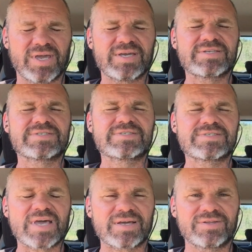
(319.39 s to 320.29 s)

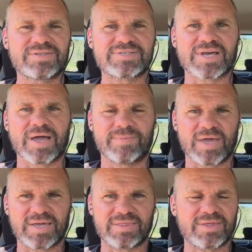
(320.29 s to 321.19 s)
Exactly the same.
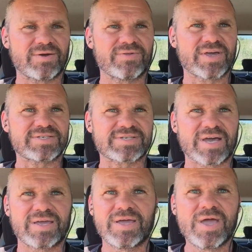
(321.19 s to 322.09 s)
They get there and they
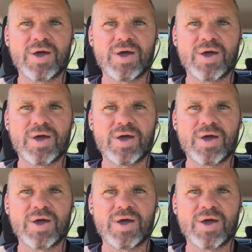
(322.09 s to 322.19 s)
say,